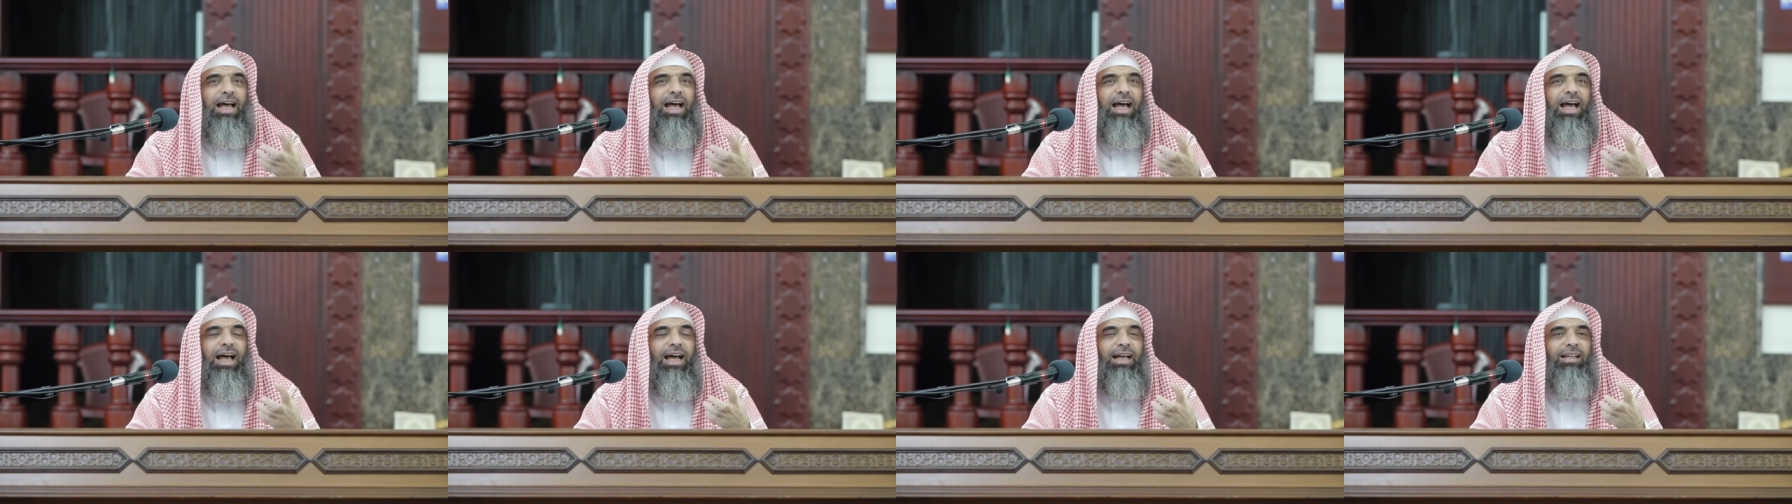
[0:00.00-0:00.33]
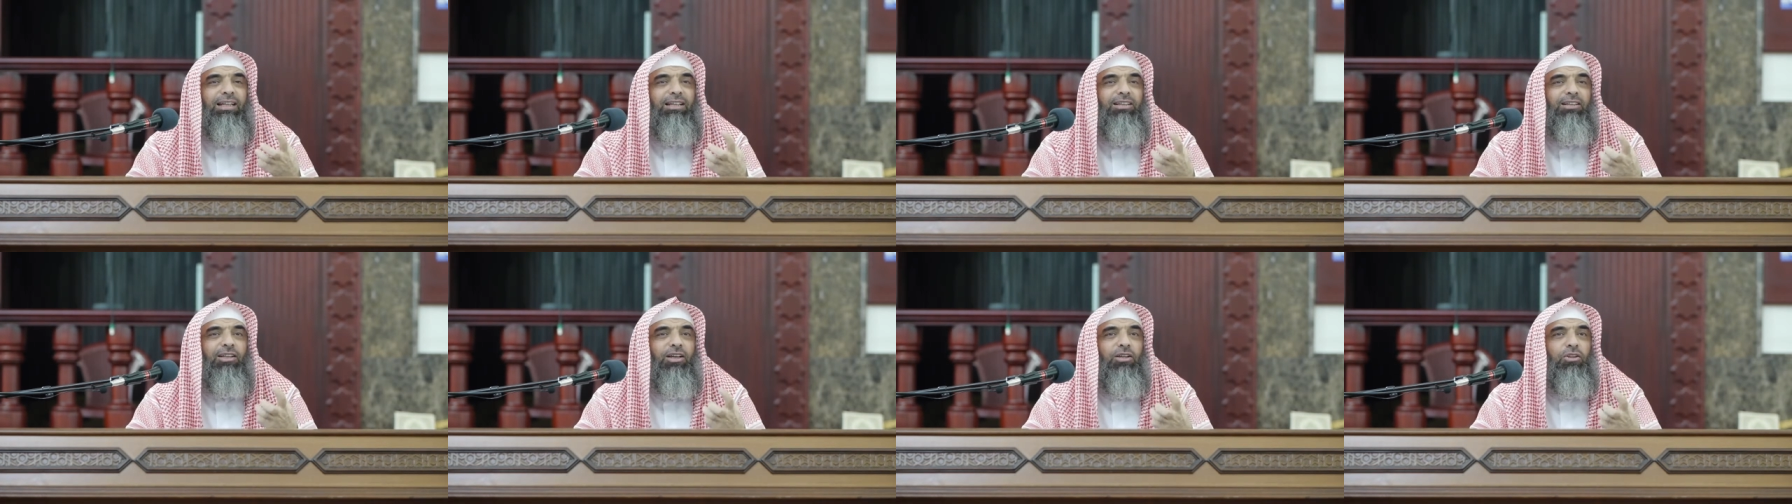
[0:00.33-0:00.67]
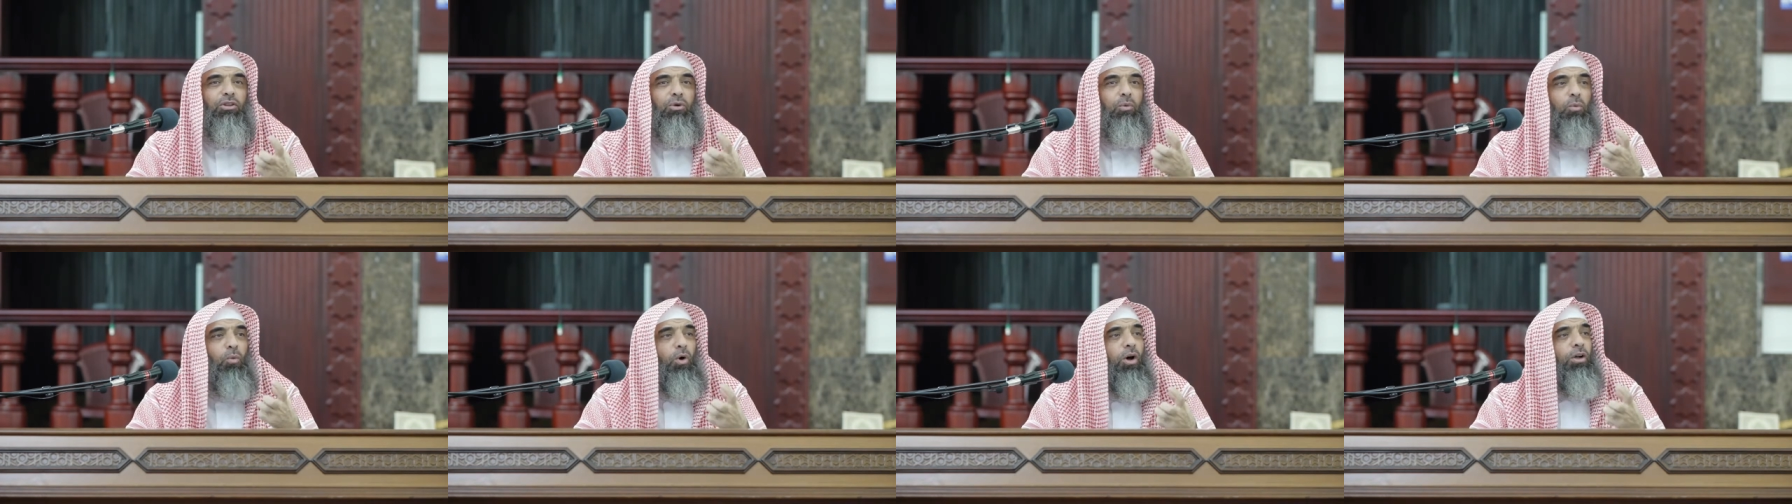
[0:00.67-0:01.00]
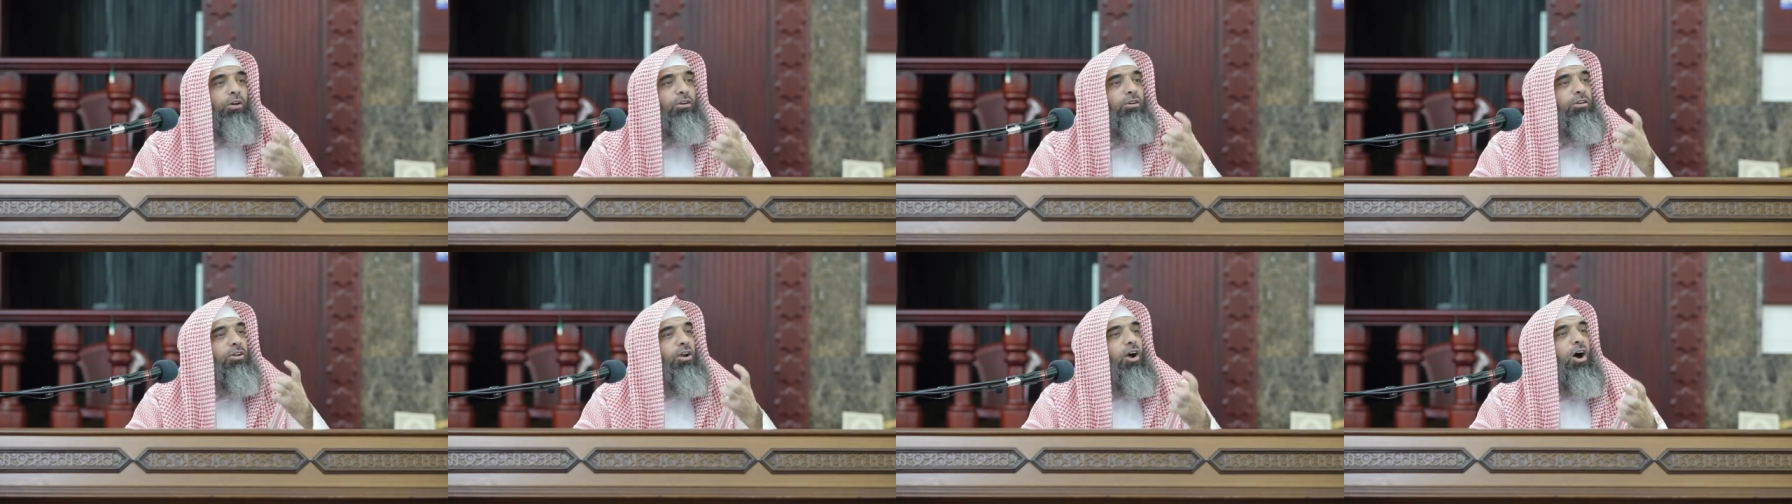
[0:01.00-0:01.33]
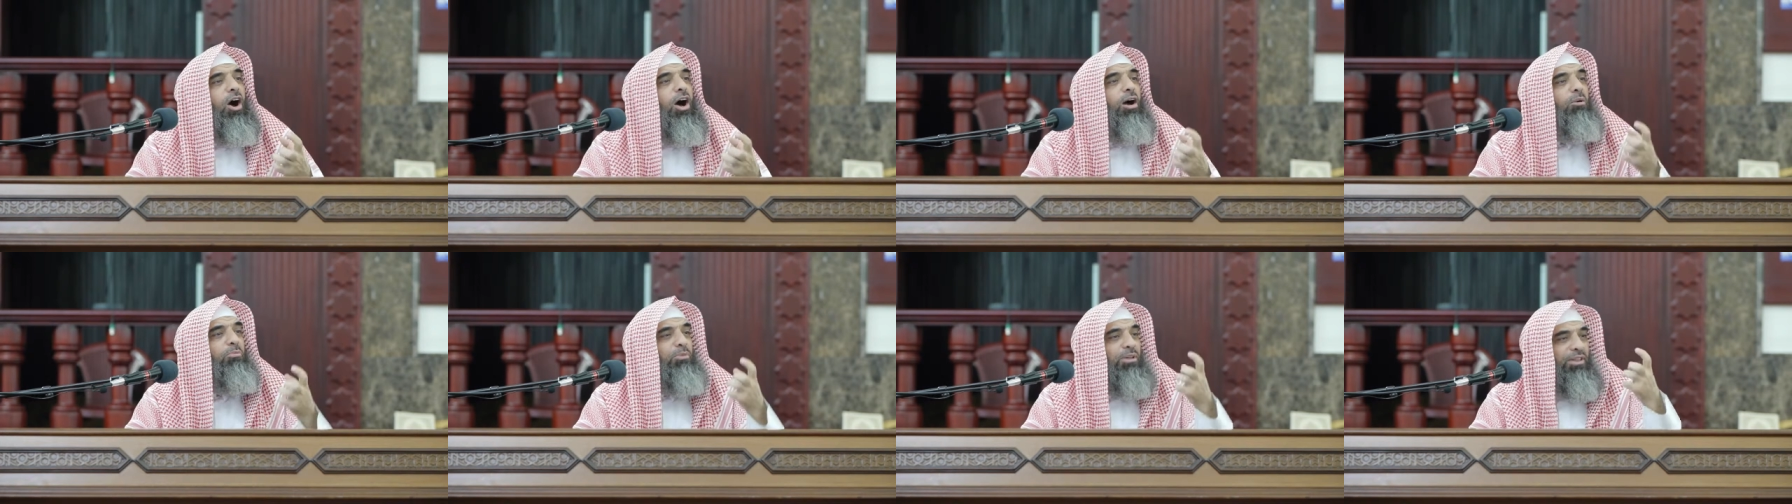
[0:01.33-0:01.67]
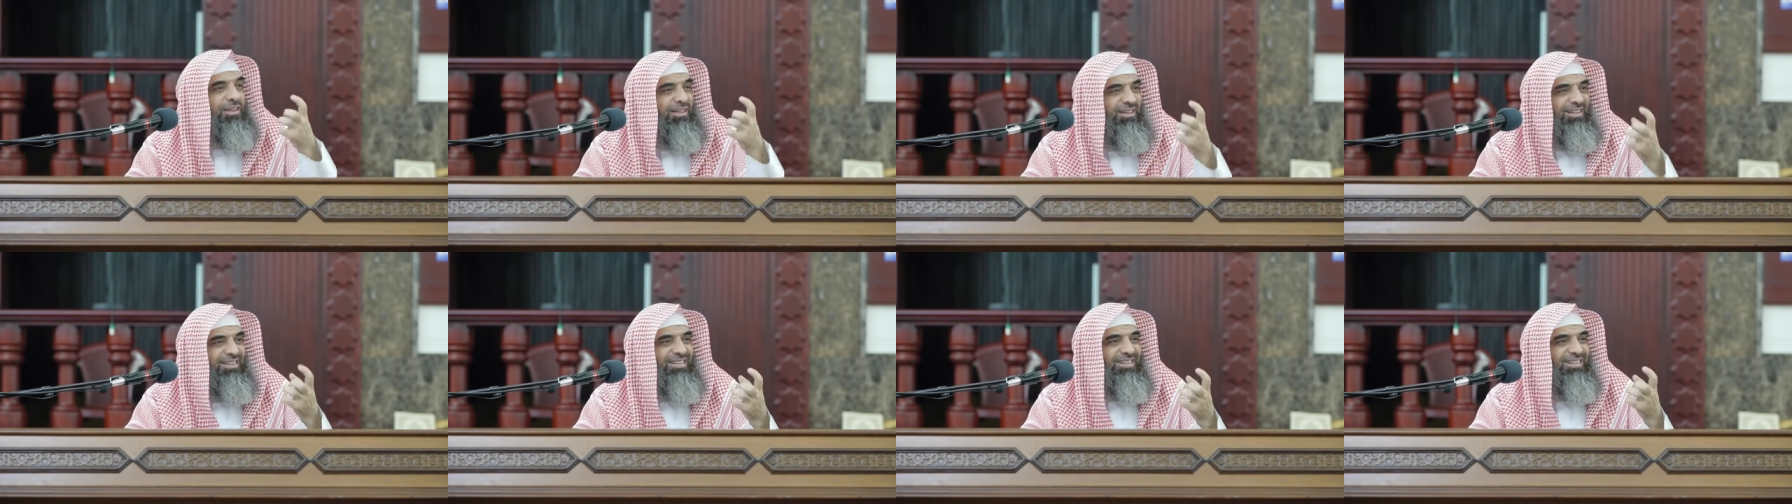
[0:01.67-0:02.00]
and the one
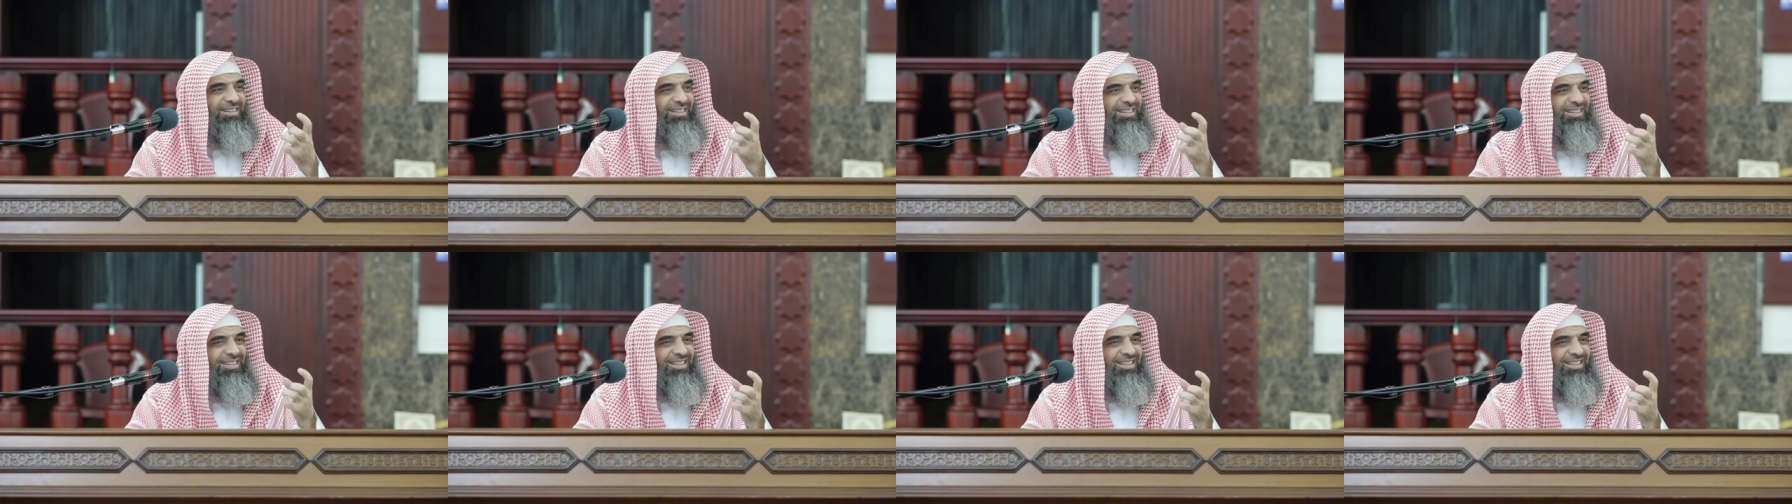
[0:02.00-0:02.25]
common